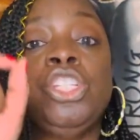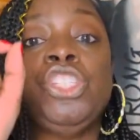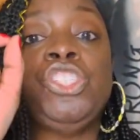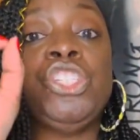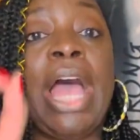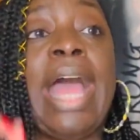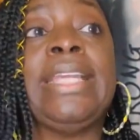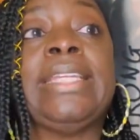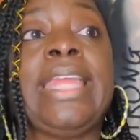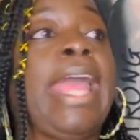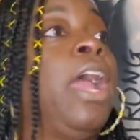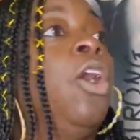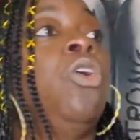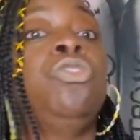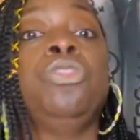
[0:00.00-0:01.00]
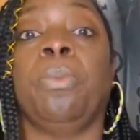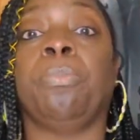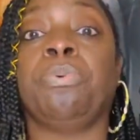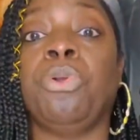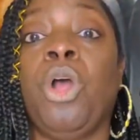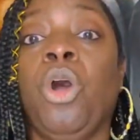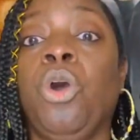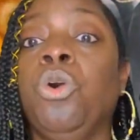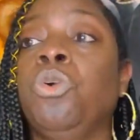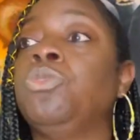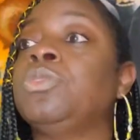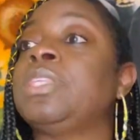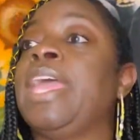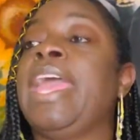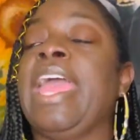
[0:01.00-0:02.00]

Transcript: jot down the pros